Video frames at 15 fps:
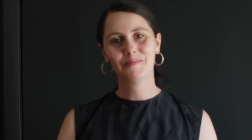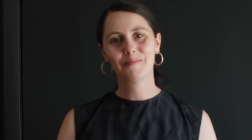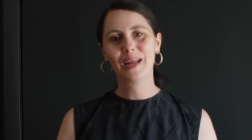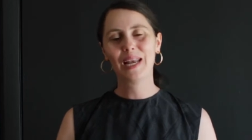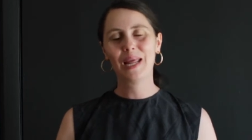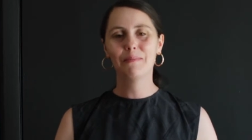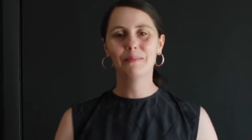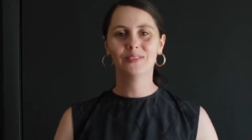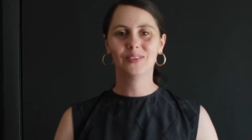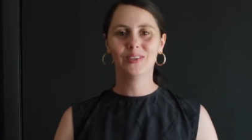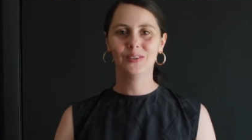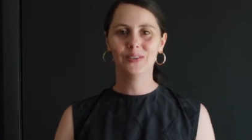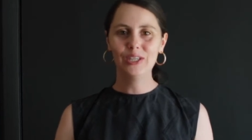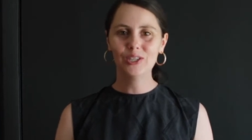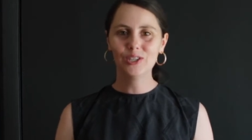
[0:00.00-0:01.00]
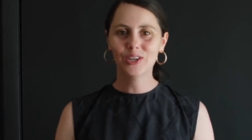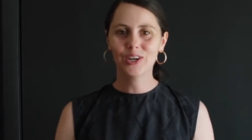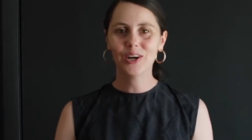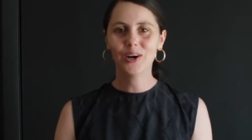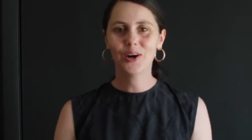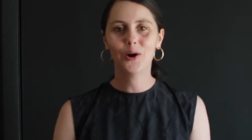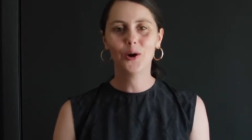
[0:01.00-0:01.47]
my name is
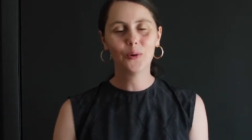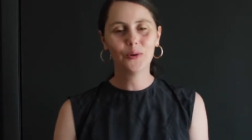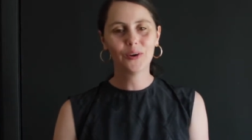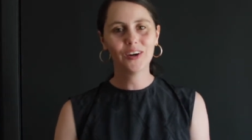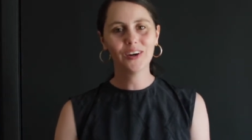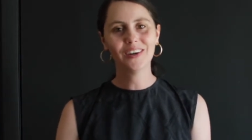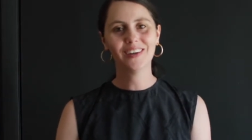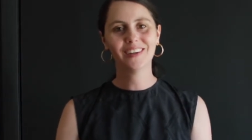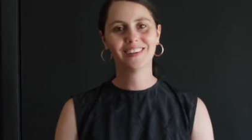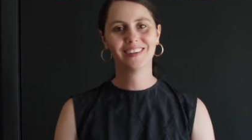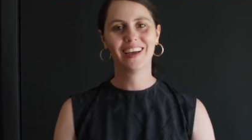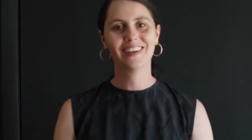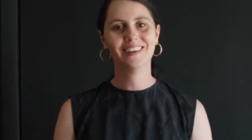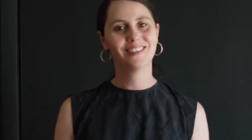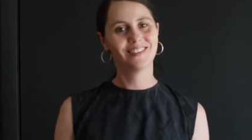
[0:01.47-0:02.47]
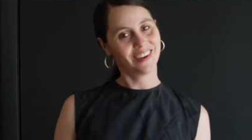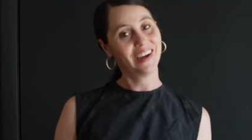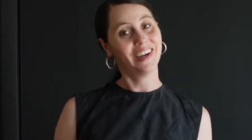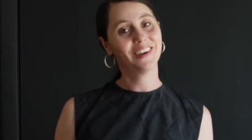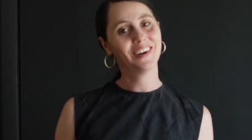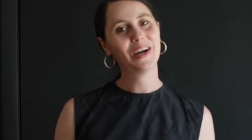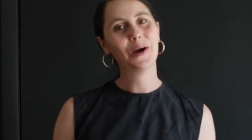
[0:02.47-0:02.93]
Elisha, owner and
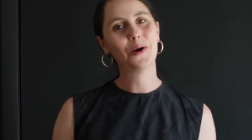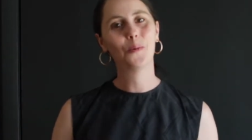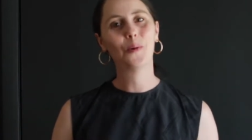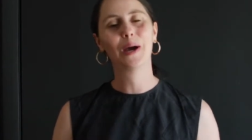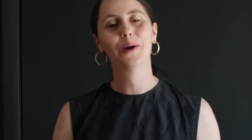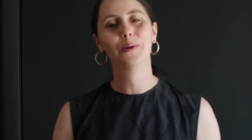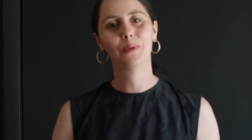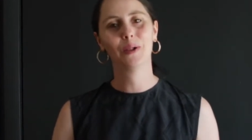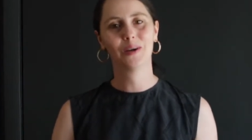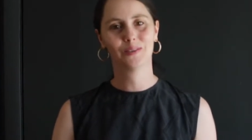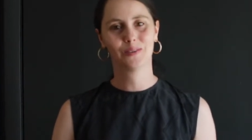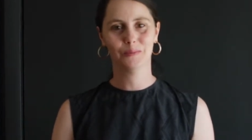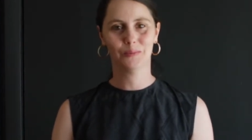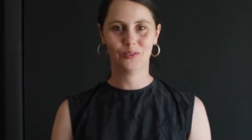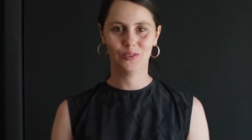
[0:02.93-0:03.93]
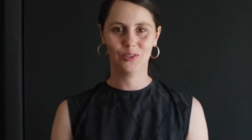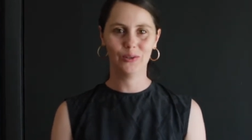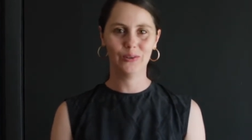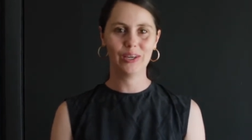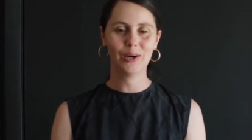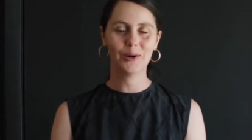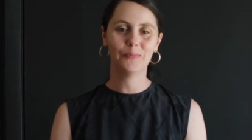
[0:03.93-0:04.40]
designer at Wild Blossom
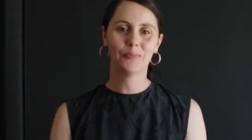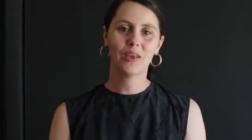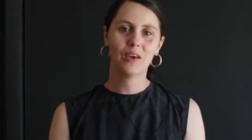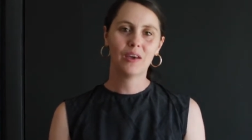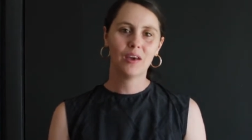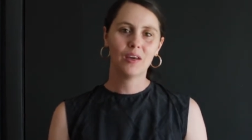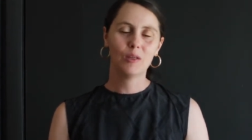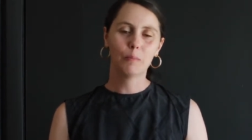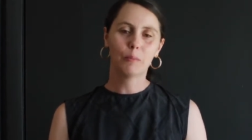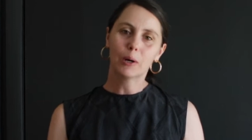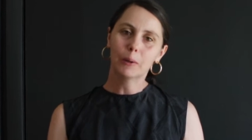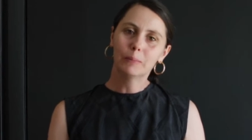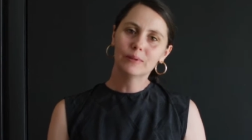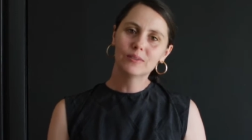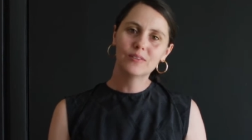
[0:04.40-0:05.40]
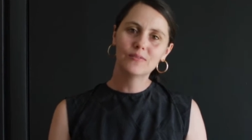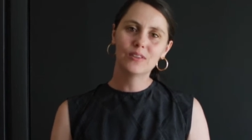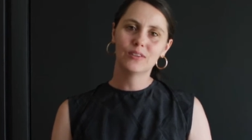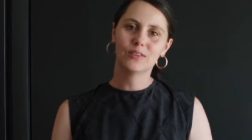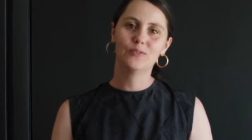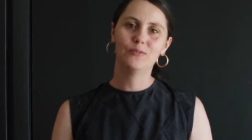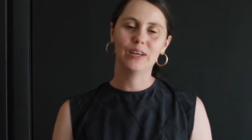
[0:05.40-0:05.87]
Studio. The purpose of
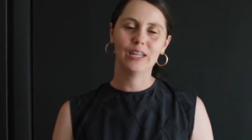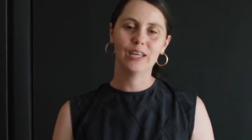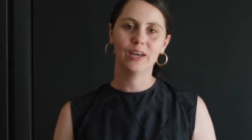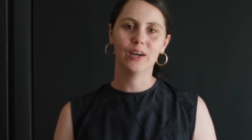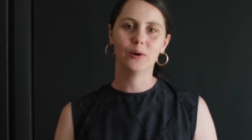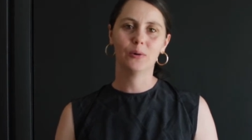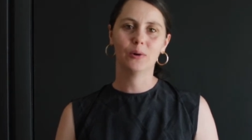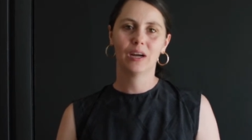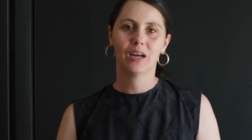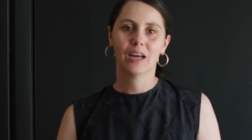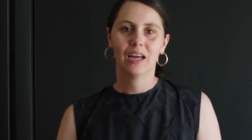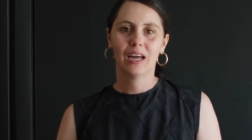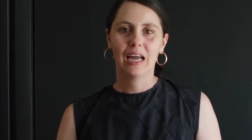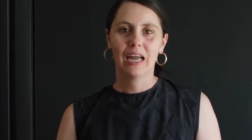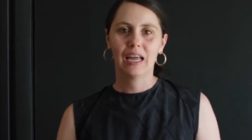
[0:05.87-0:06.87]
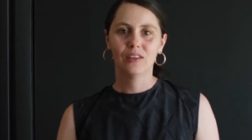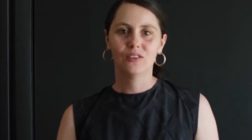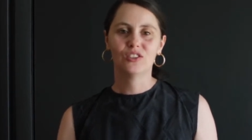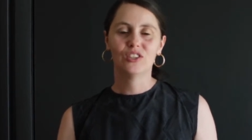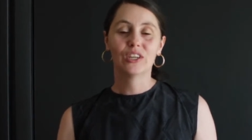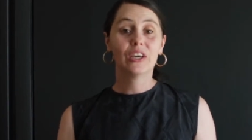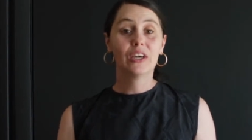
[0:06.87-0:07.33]
this video
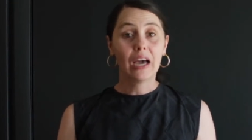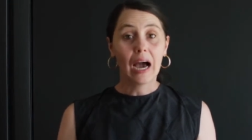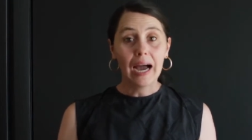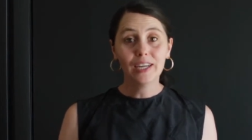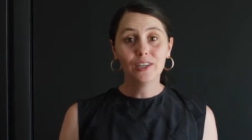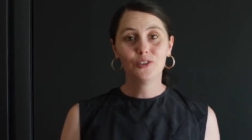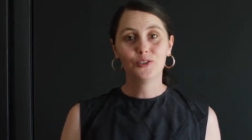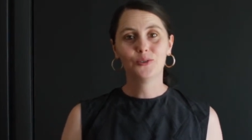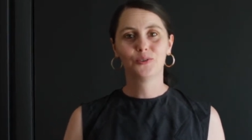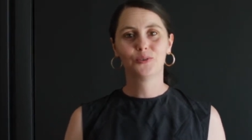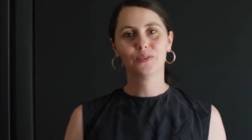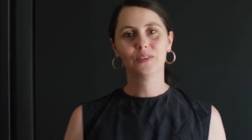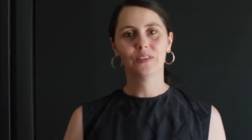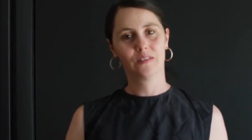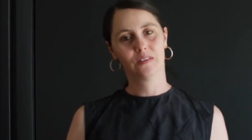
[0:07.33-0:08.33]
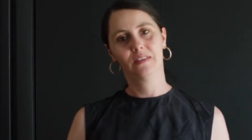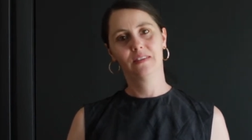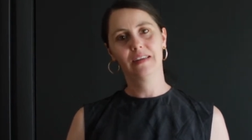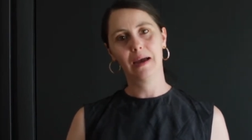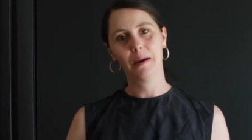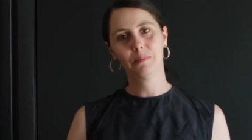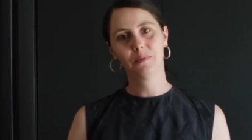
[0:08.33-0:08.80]
is to guide you through the
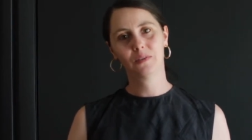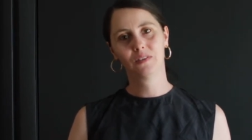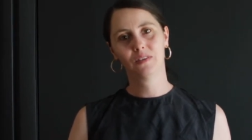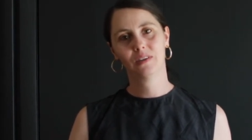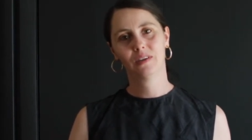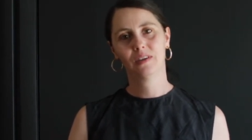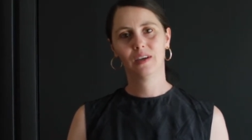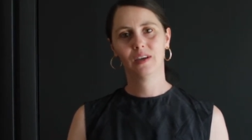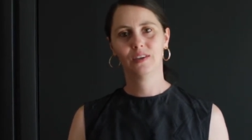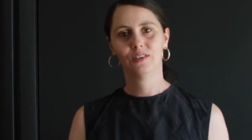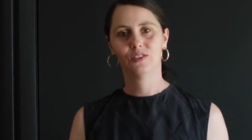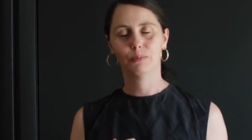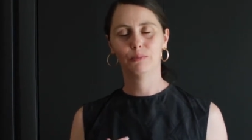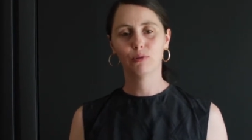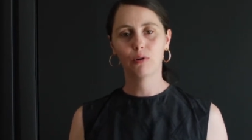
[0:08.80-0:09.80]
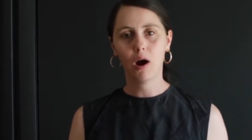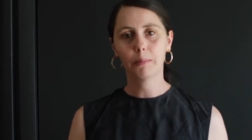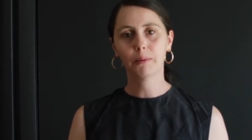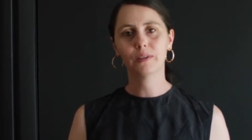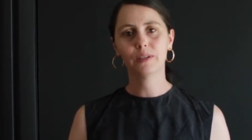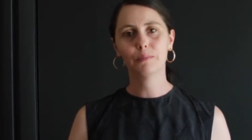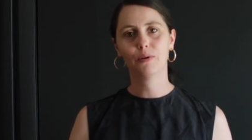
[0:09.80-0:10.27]
steps to
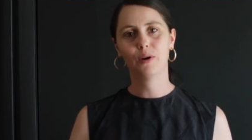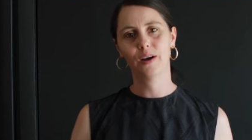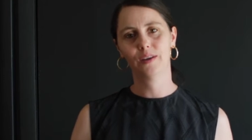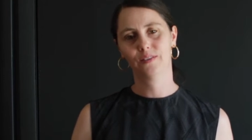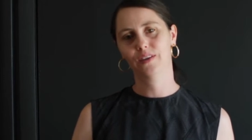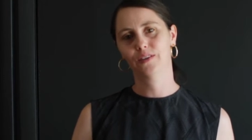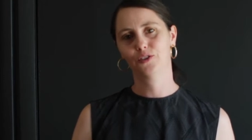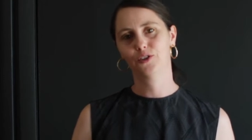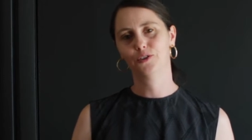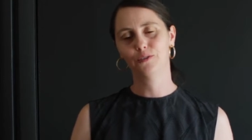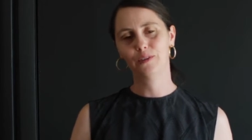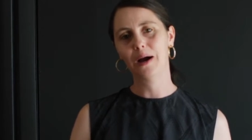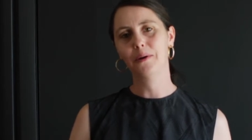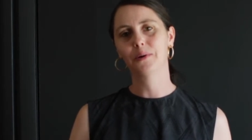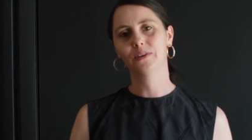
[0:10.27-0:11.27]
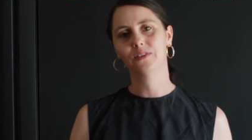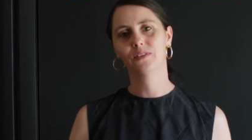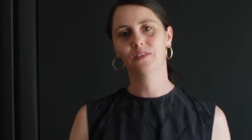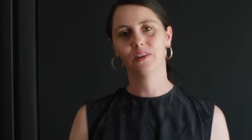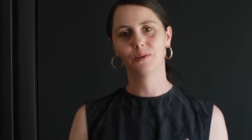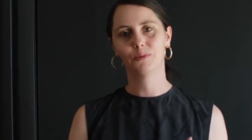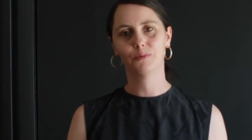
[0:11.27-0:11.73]
properly process your flowers
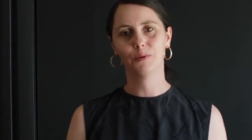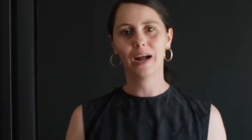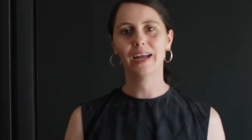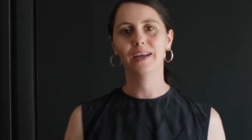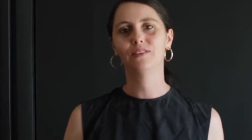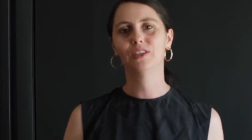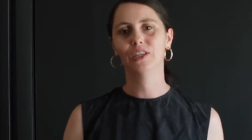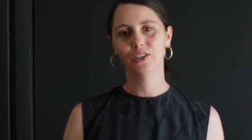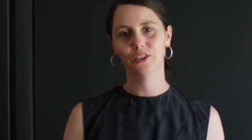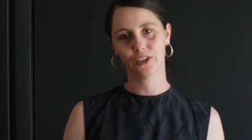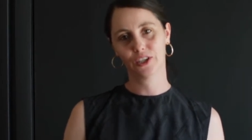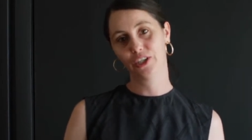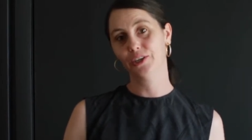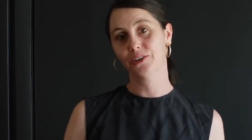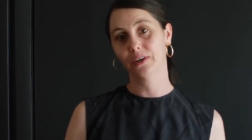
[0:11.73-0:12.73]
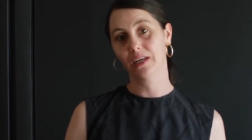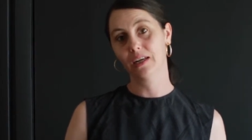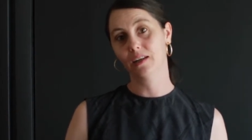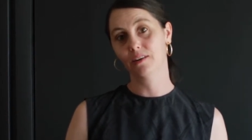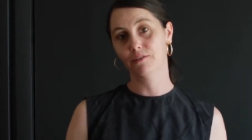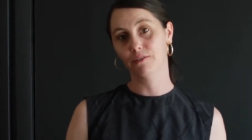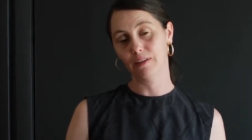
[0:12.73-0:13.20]
that arrived in your
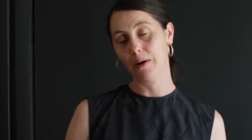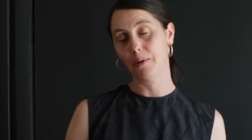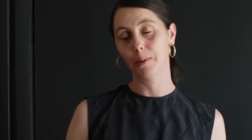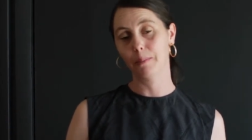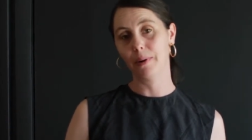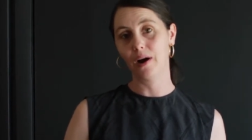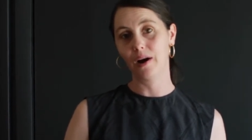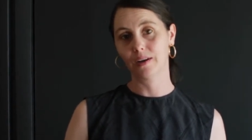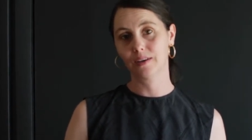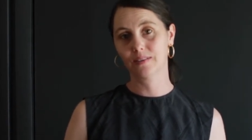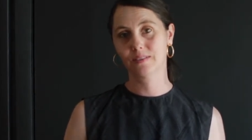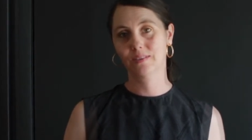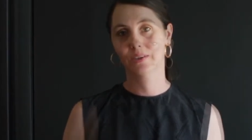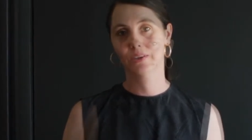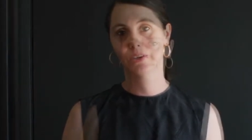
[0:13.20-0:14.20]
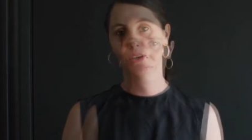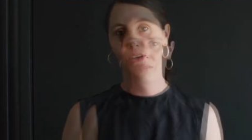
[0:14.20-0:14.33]
curated flower box.